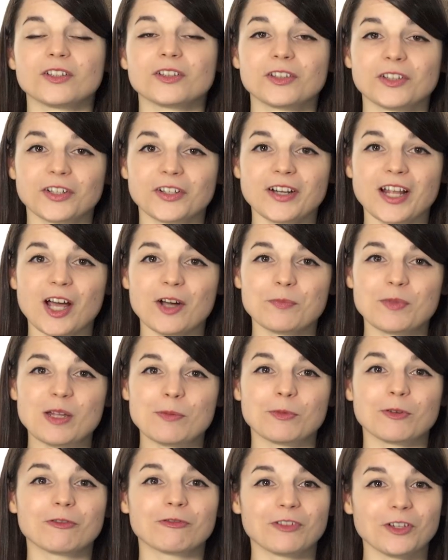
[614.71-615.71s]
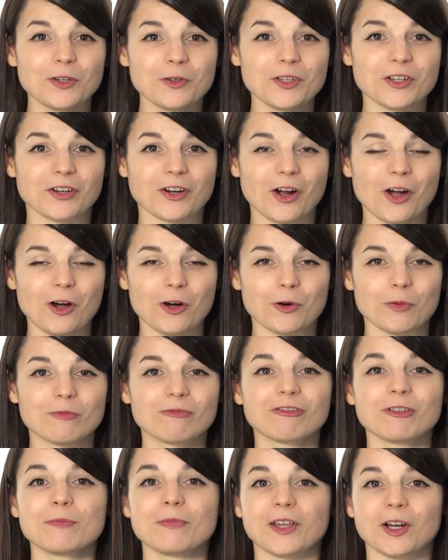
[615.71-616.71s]
Learn how people view your home
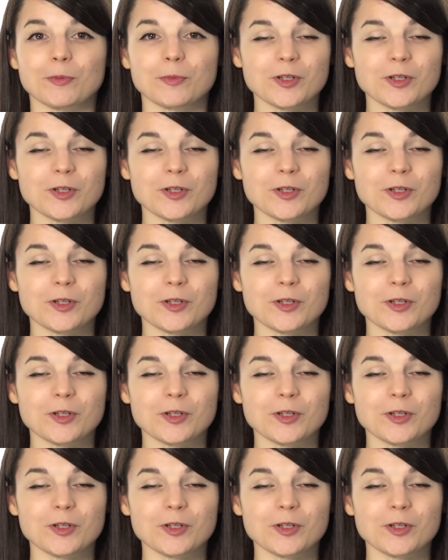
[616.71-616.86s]
from their